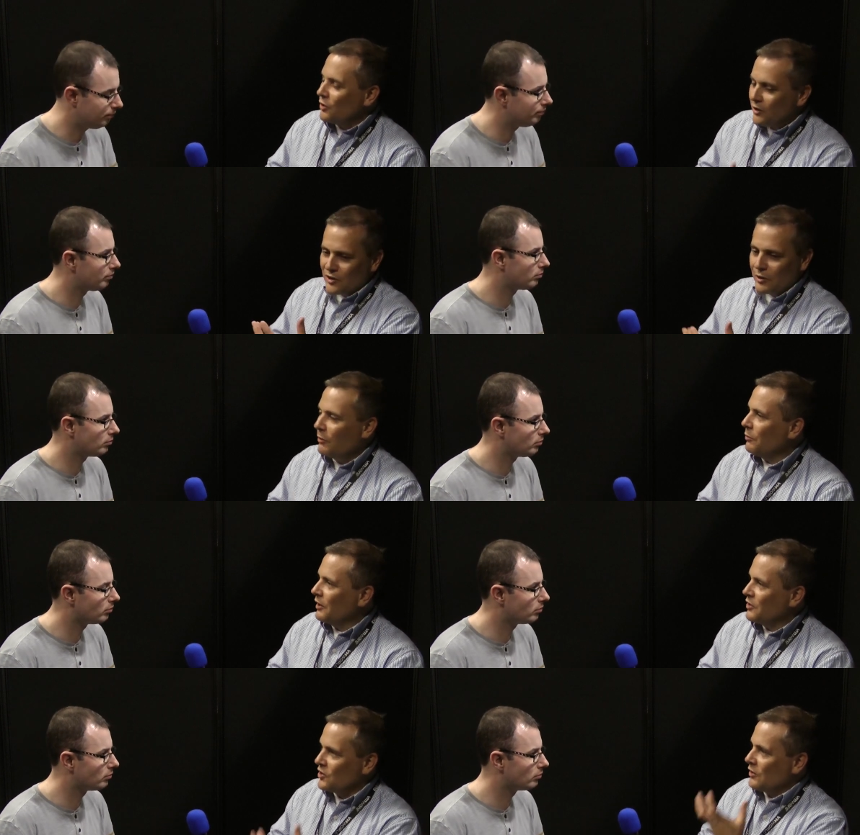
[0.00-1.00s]
Speaker 1: So you need someone with
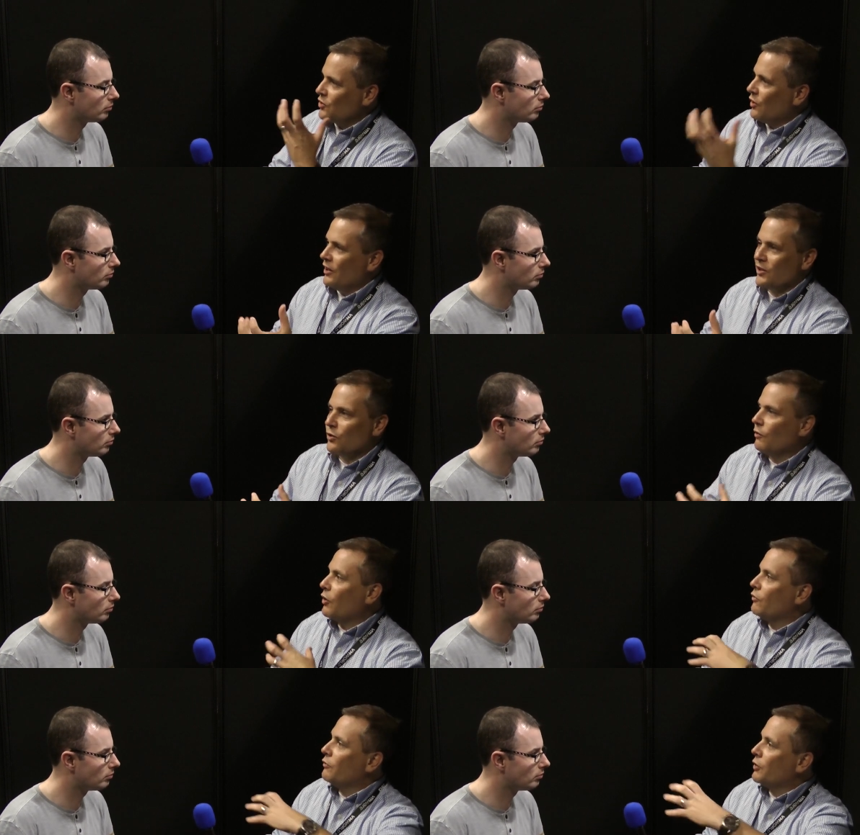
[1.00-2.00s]
a centralized sort of
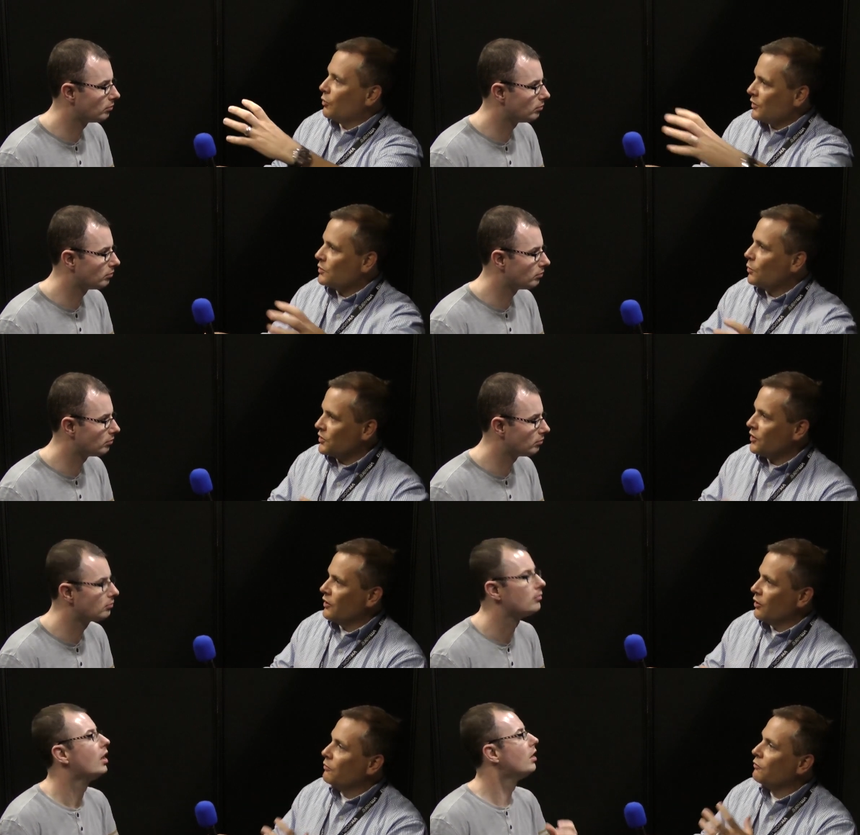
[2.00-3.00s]
overview as to what's
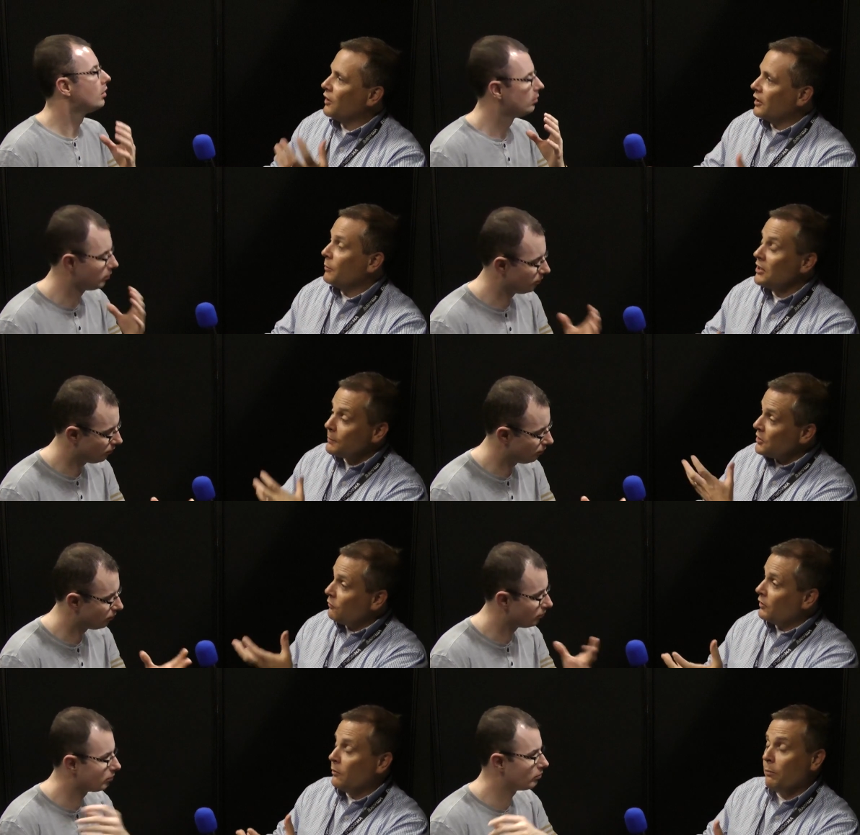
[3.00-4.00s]
going on for the company, especially
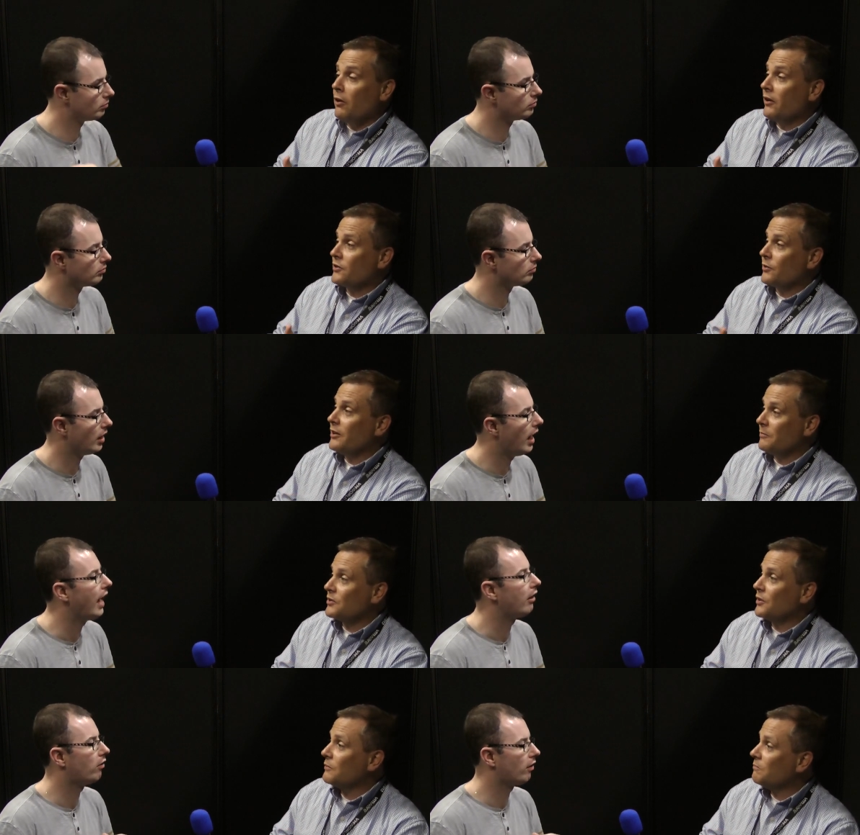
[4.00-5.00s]
for clients, right?
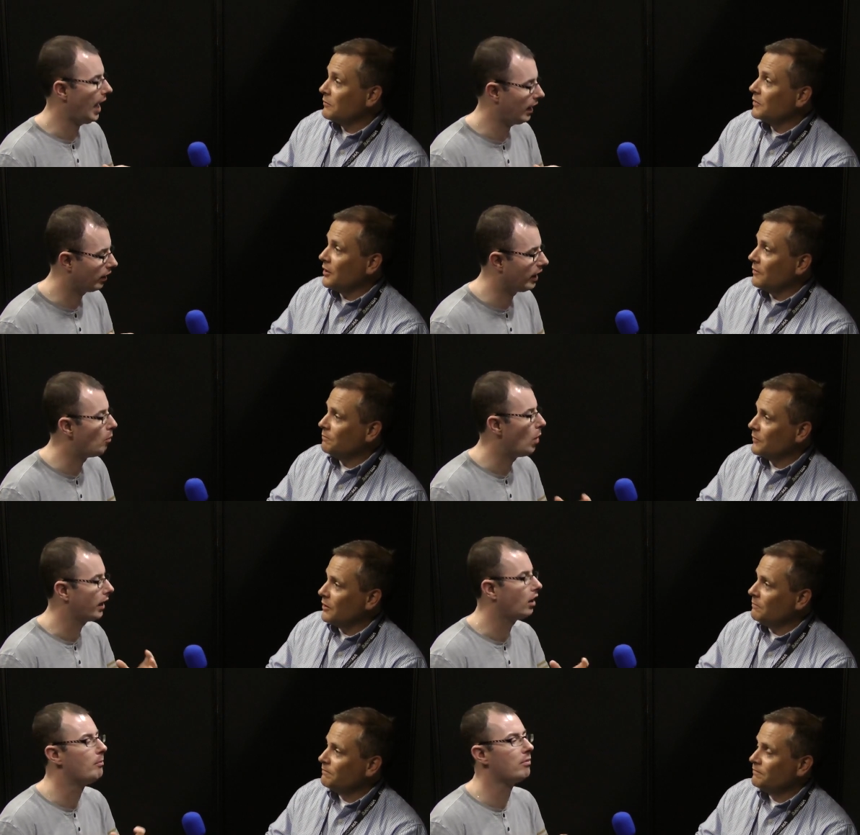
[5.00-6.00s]
Exactly. So, yep, and what
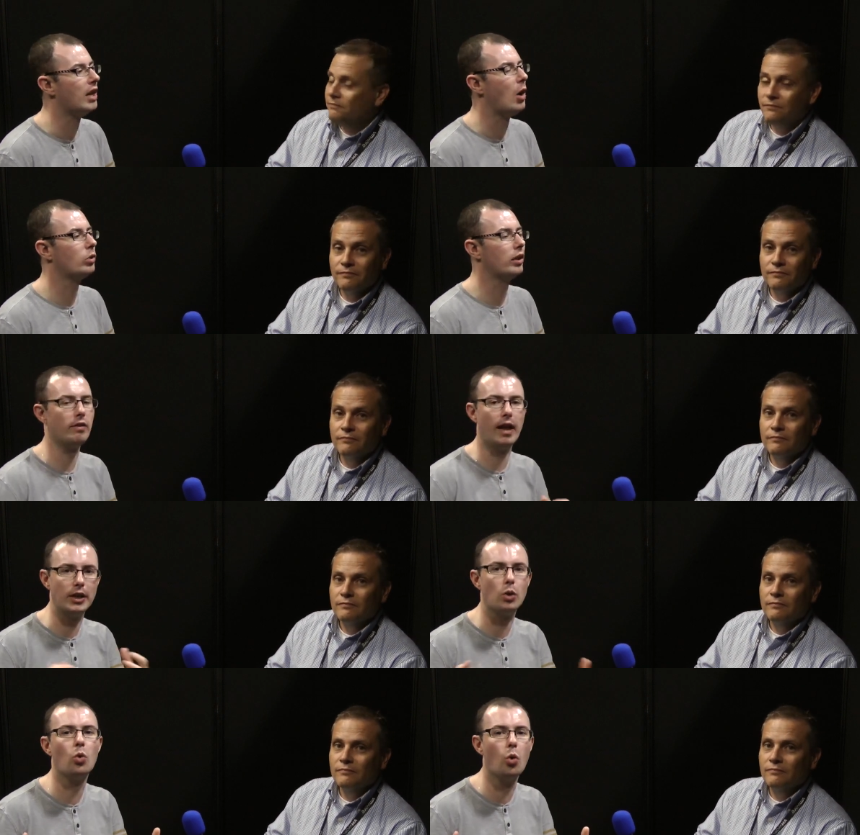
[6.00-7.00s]
yep.
Speaker 2: it comes down to is
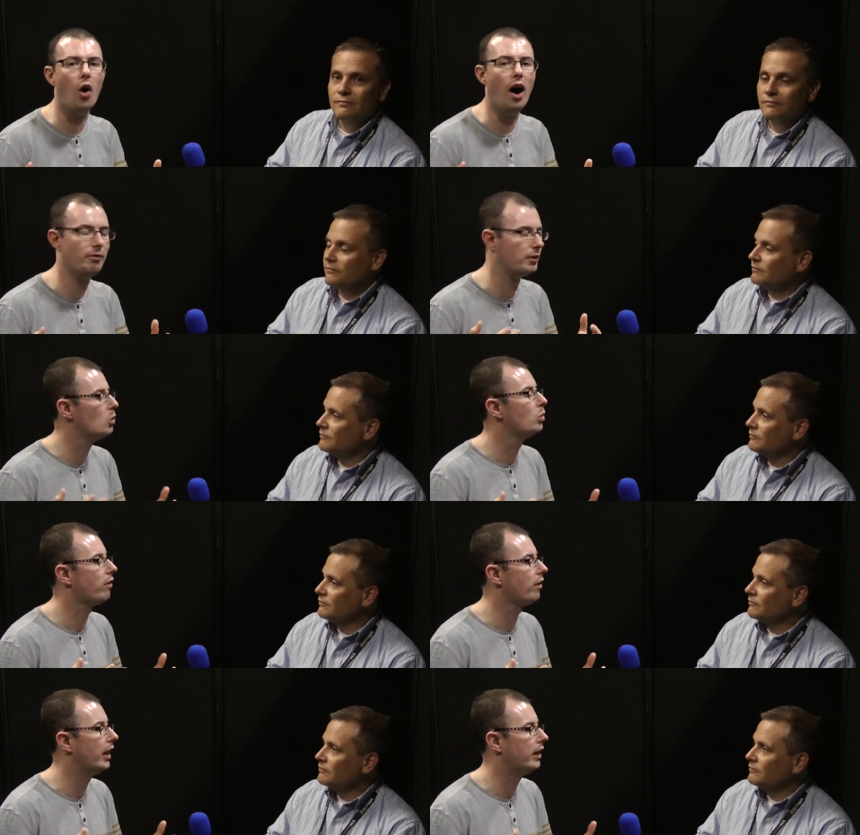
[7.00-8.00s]
that you go off and you
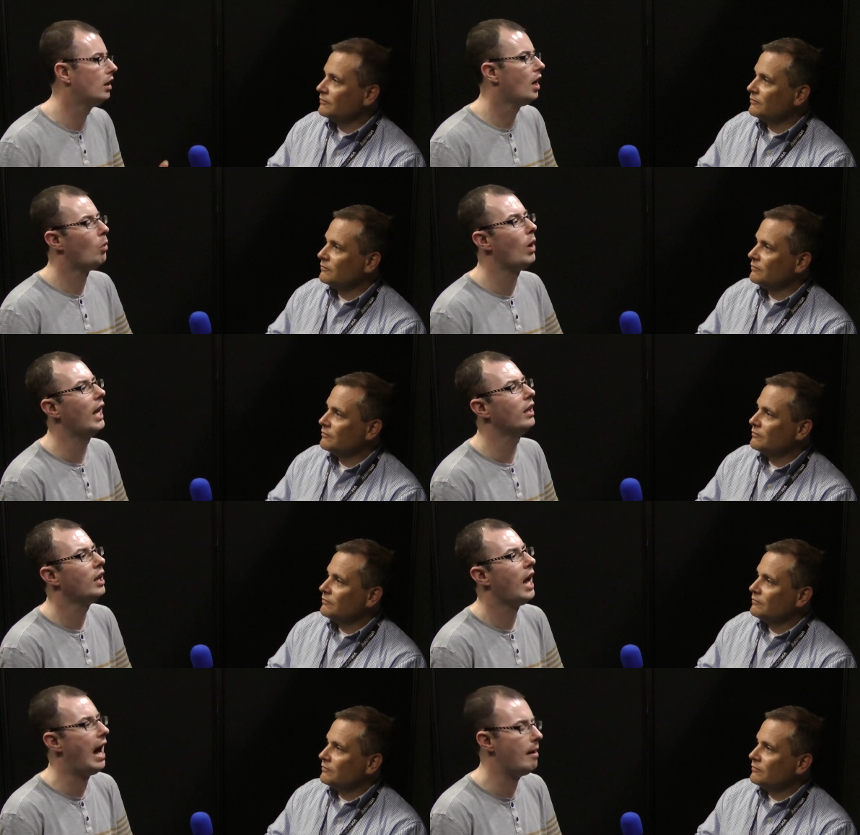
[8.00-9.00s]
decide, well,
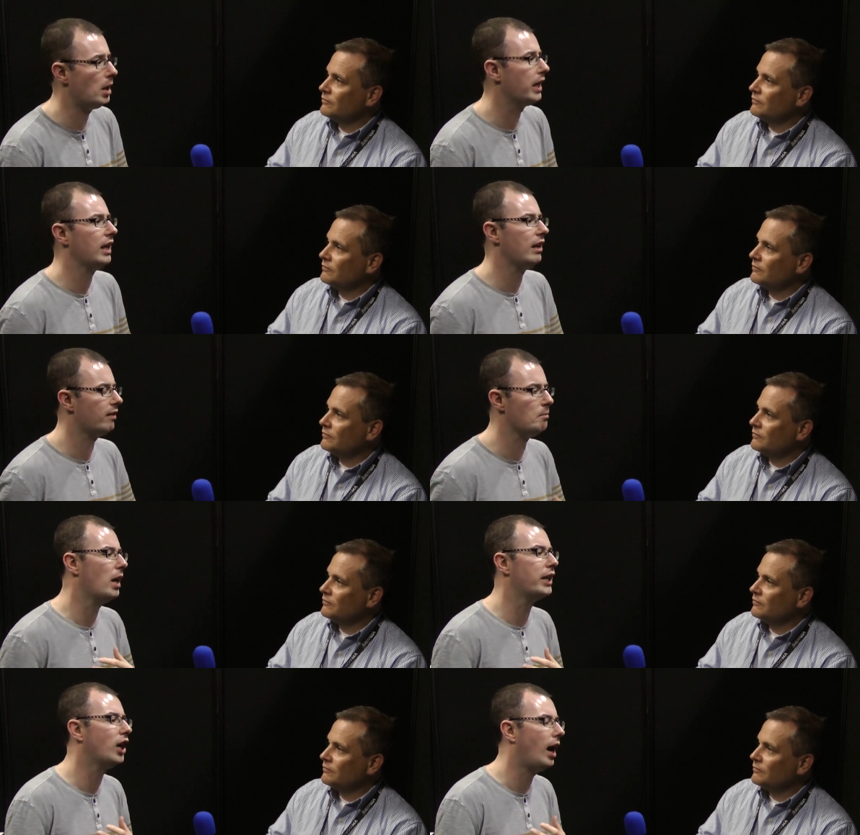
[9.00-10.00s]
am I? Is it
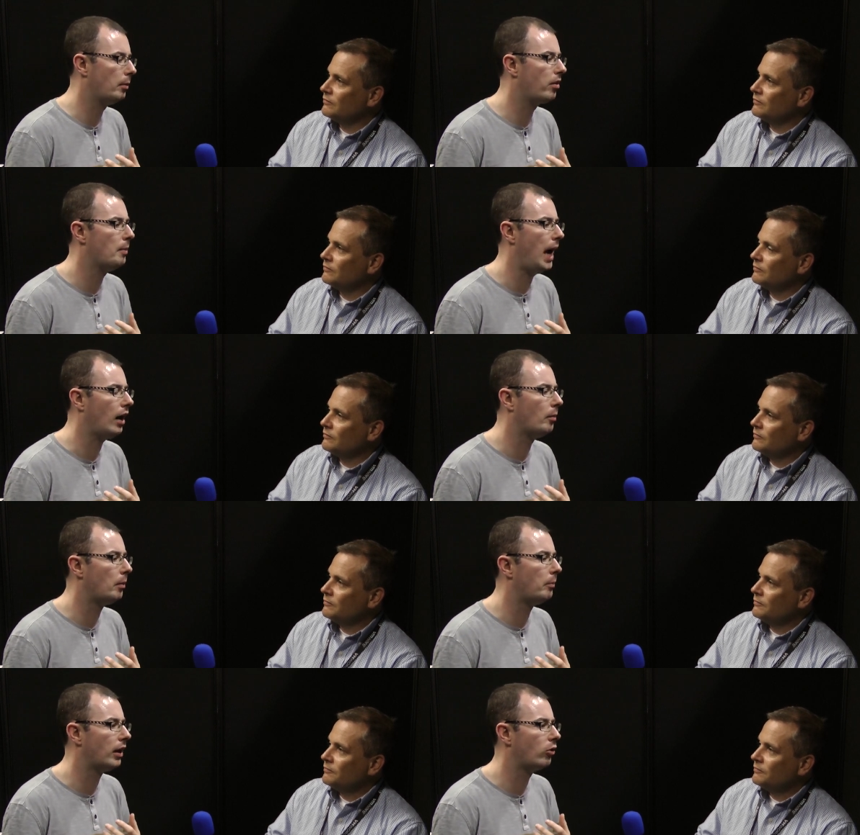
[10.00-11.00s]
my job as a backup
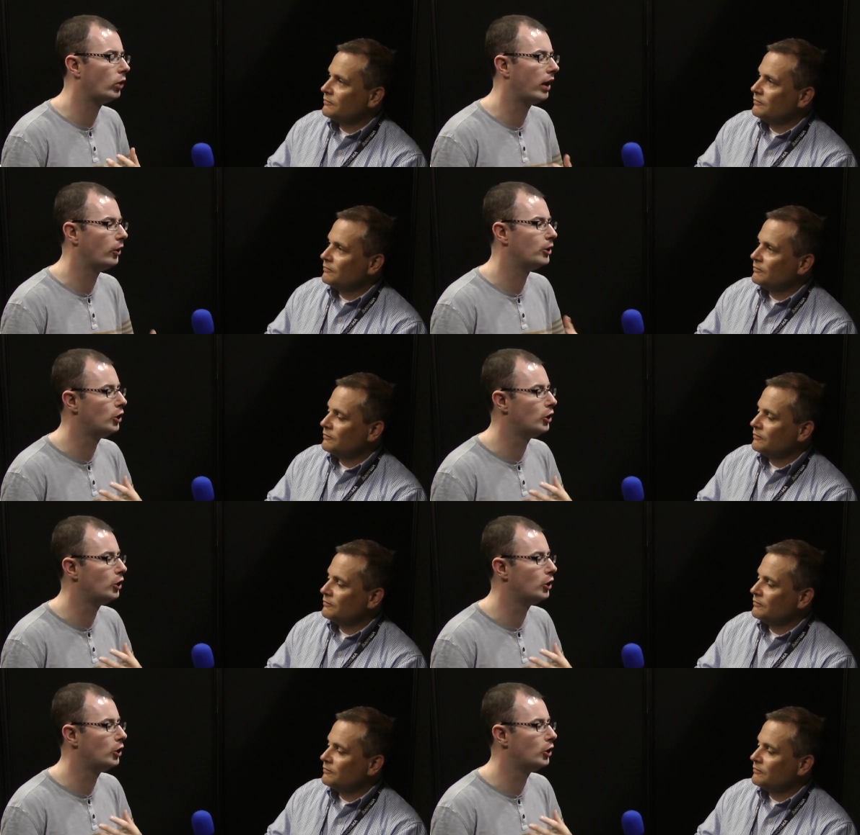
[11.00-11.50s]
administrator